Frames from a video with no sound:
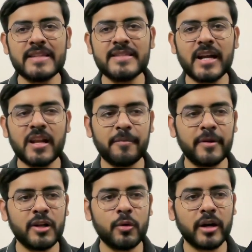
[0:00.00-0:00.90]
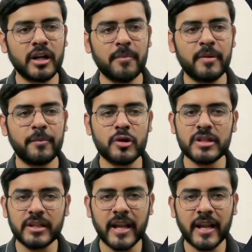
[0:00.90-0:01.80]
set up a new GitHub
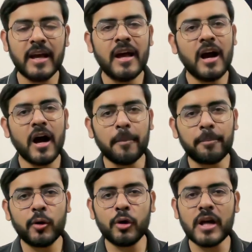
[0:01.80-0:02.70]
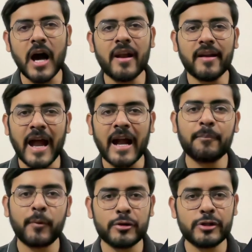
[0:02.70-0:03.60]
repository, upload our React
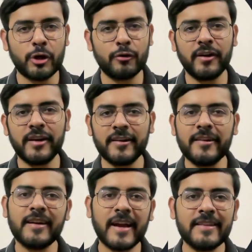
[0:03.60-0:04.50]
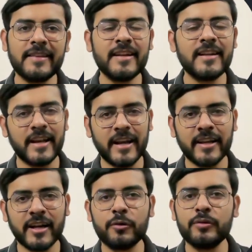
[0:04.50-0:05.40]
project over here, and then connect
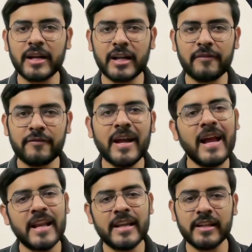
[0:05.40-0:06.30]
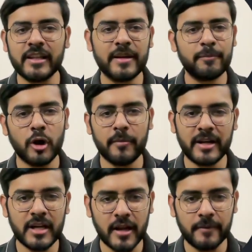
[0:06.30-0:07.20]
it to Netlify and get the deployment
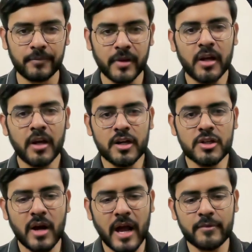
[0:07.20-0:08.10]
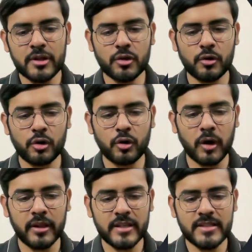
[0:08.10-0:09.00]
done. So I'm just going to call
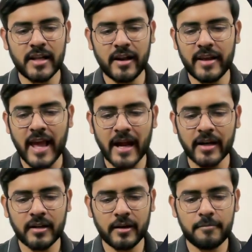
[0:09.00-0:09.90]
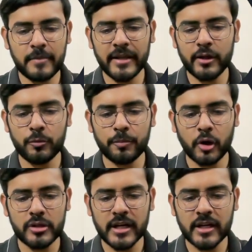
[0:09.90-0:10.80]
this React menu
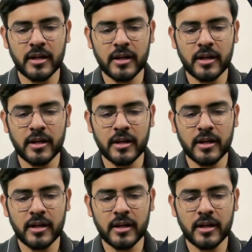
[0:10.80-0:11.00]
project.